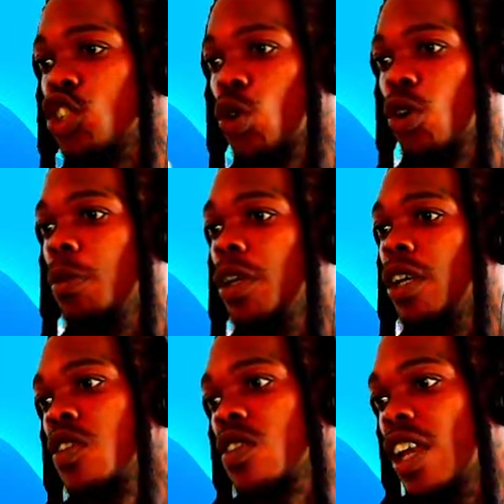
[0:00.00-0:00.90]
shorter
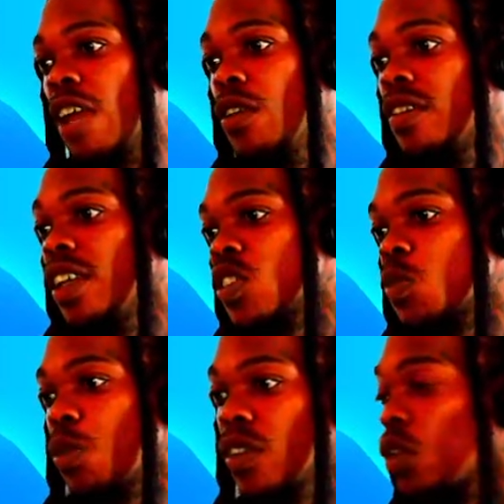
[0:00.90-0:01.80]
because everything is
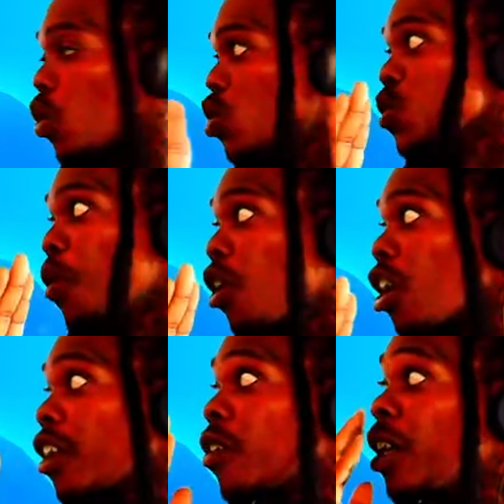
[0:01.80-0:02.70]
printed on a small
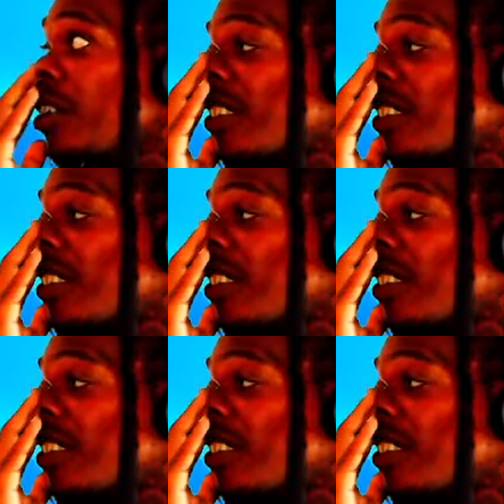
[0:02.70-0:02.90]
card, right?